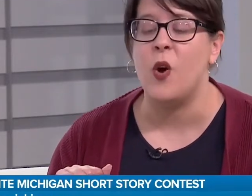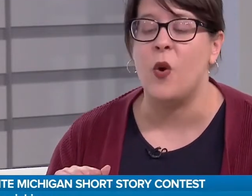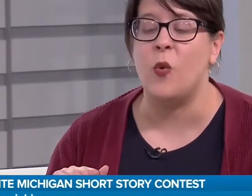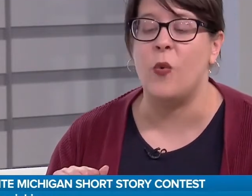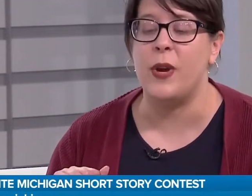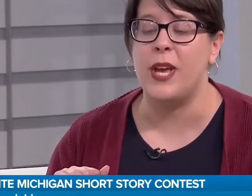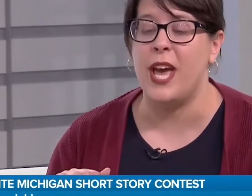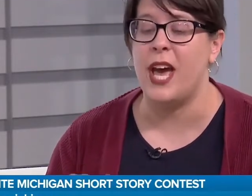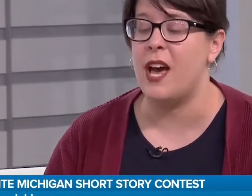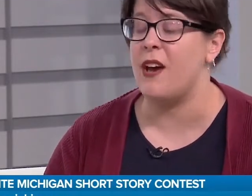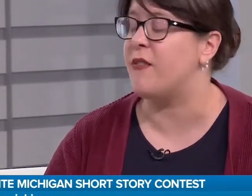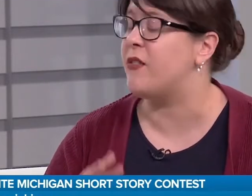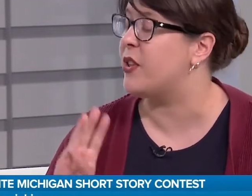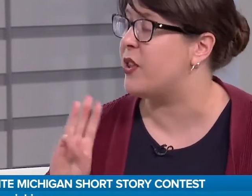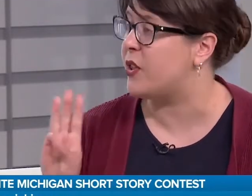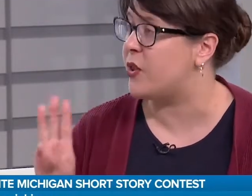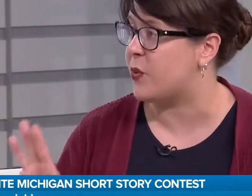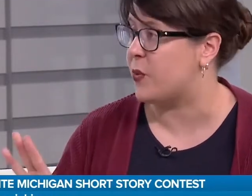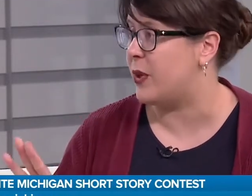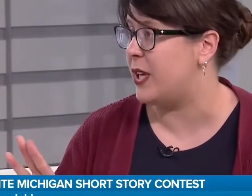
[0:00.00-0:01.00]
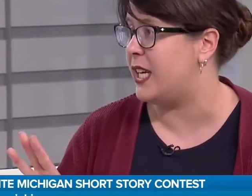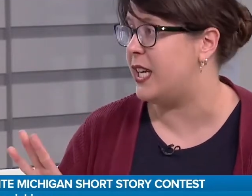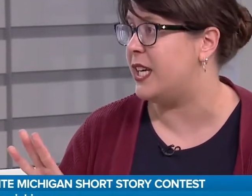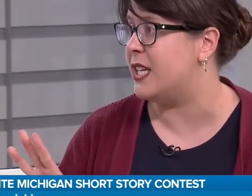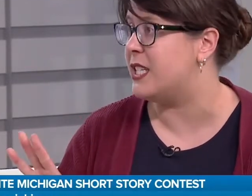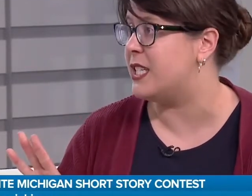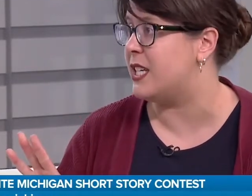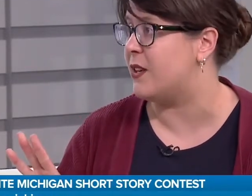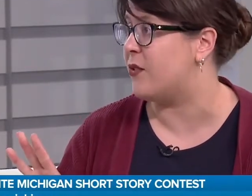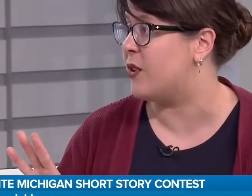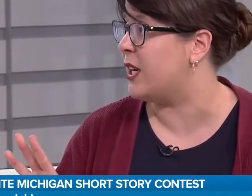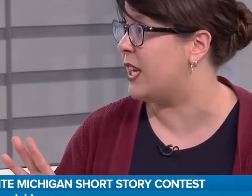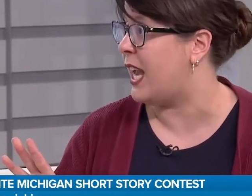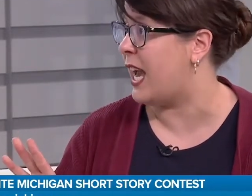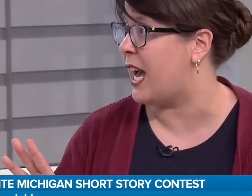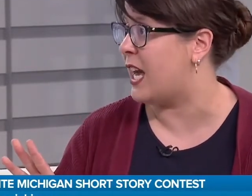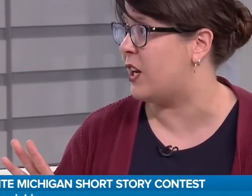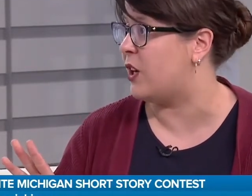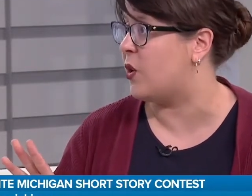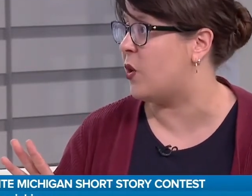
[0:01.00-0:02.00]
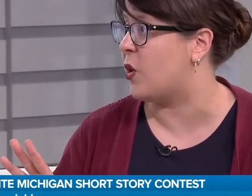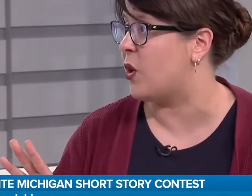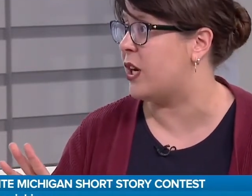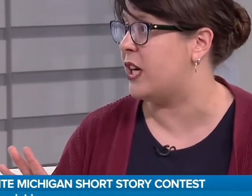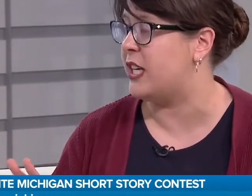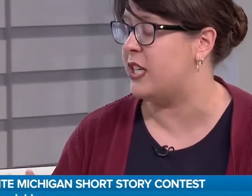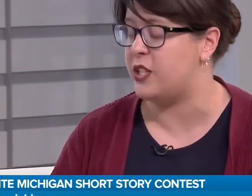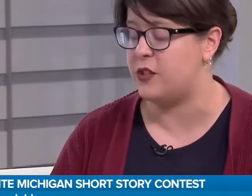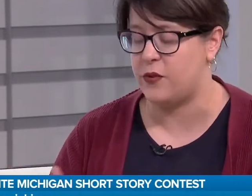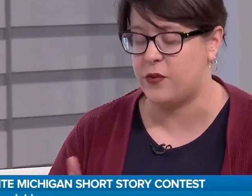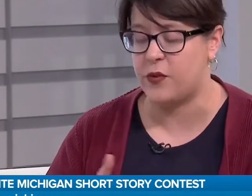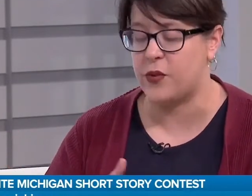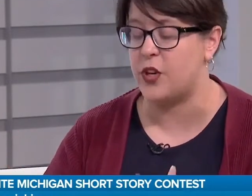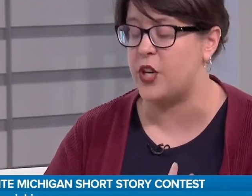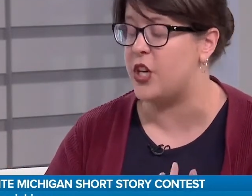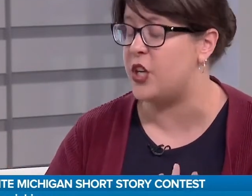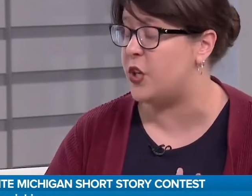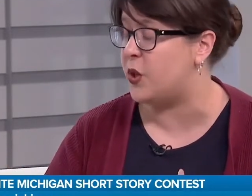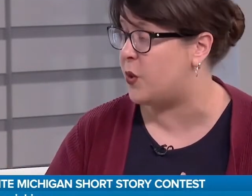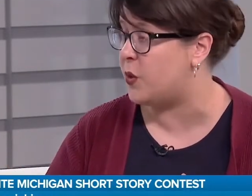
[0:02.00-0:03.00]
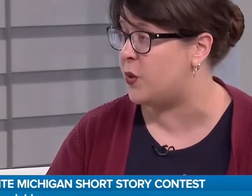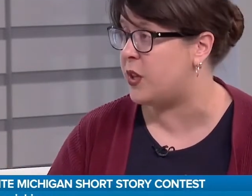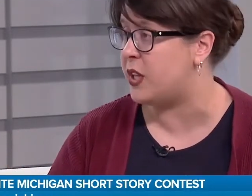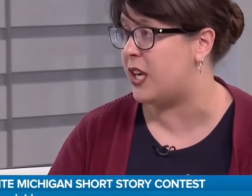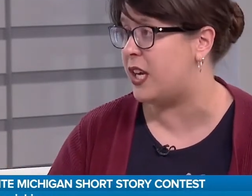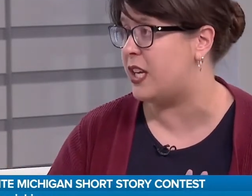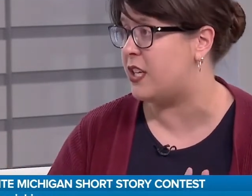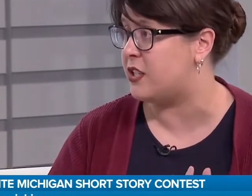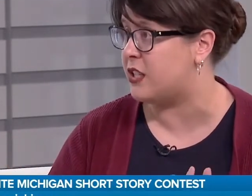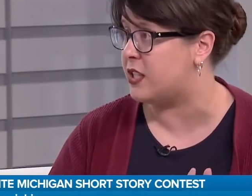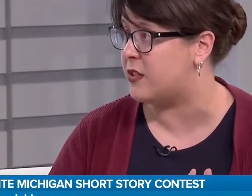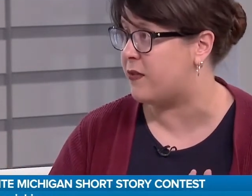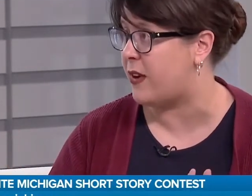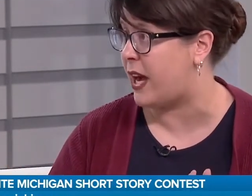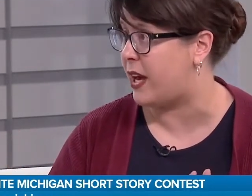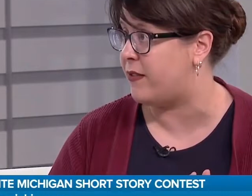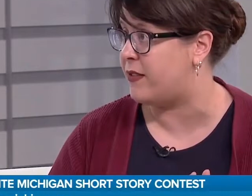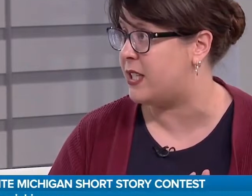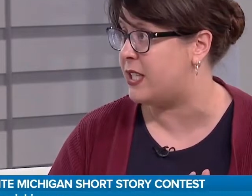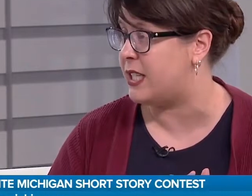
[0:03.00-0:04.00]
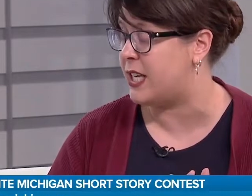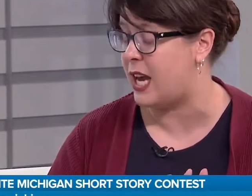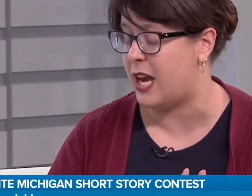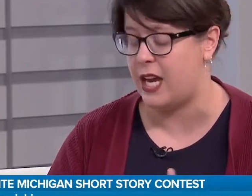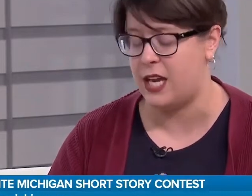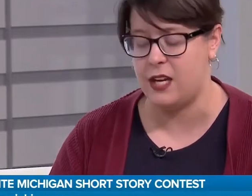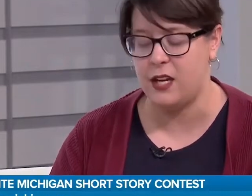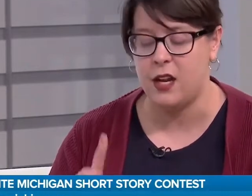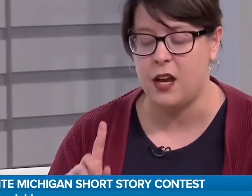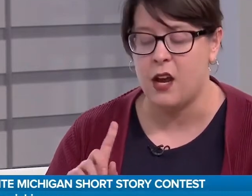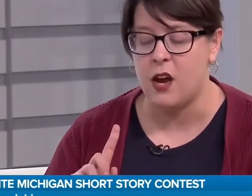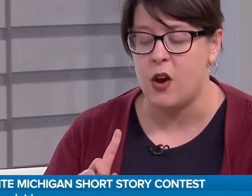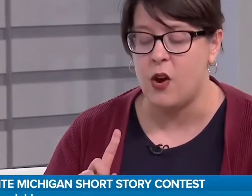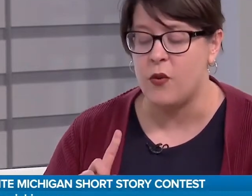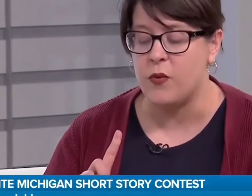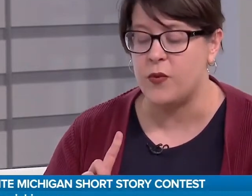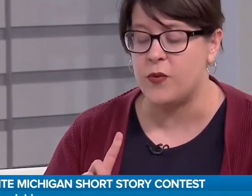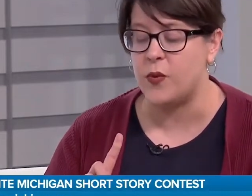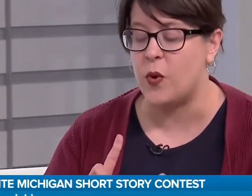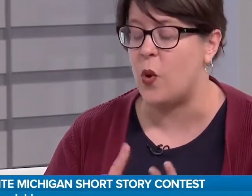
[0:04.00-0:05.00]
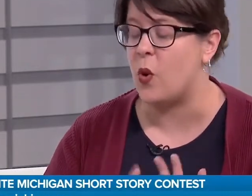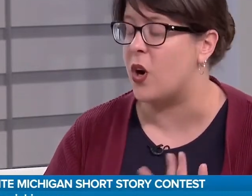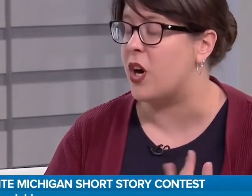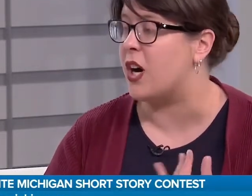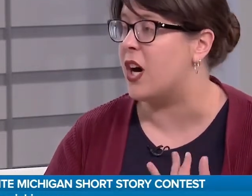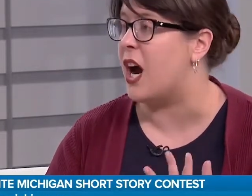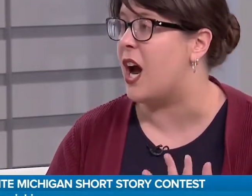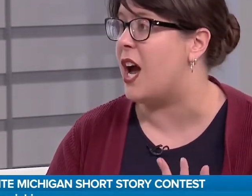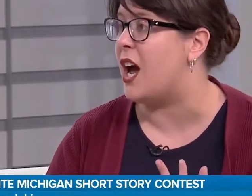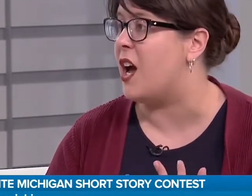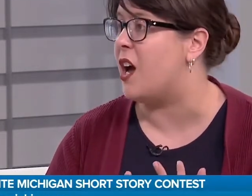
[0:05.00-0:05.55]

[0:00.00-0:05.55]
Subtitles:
We have three different categories for youth ages 5 to 10, for